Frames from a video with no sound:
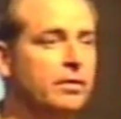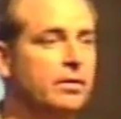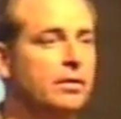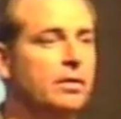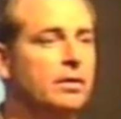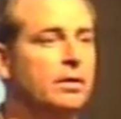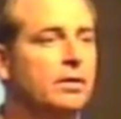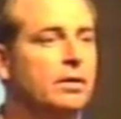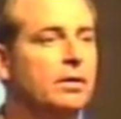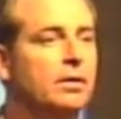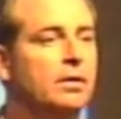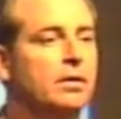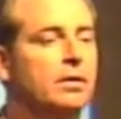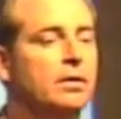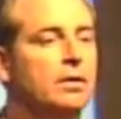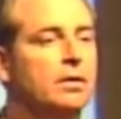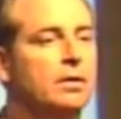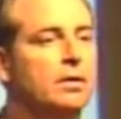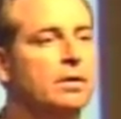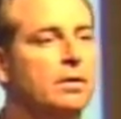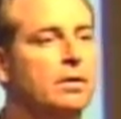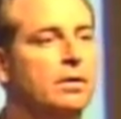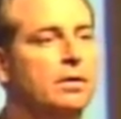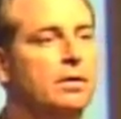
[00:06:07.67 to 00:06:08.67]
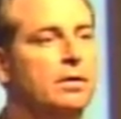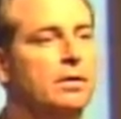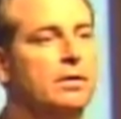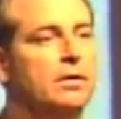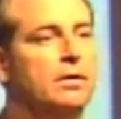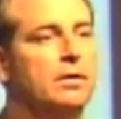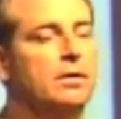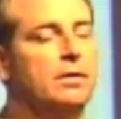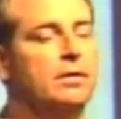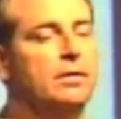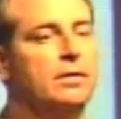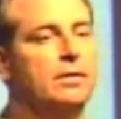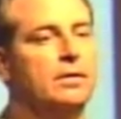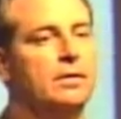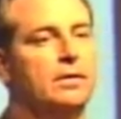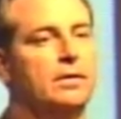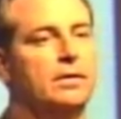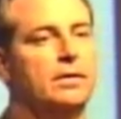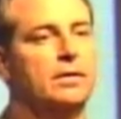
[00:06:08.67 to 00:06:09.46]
[no speech]